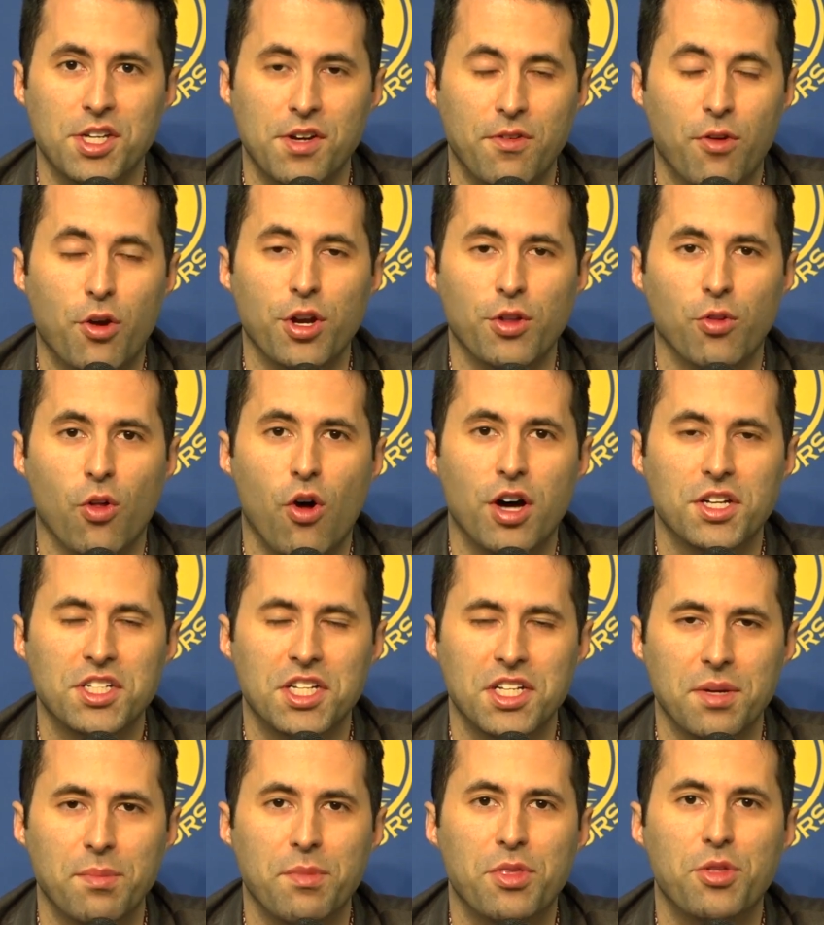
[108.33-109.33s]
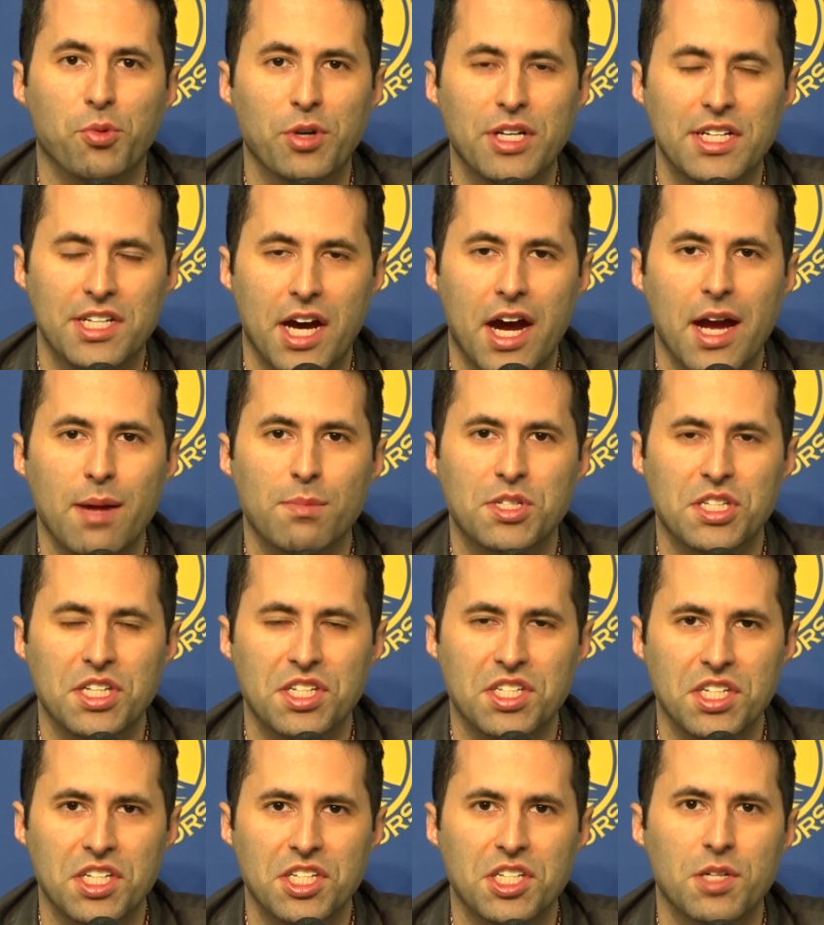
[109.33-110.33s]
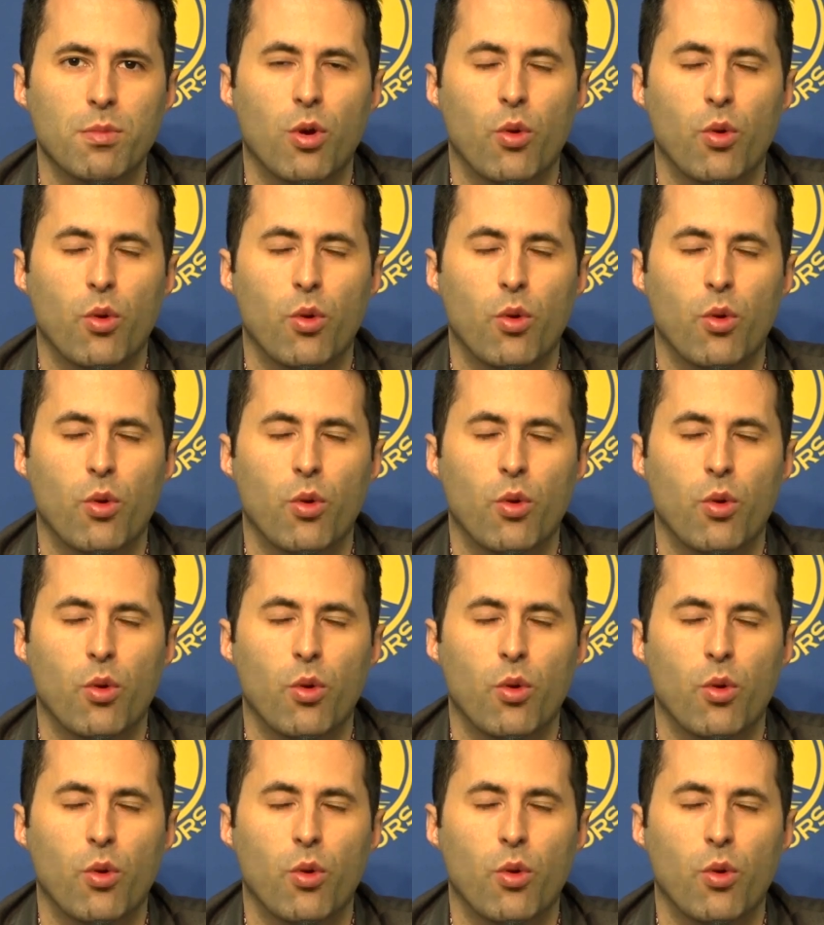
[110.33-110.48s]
They've already lost to them three times this season.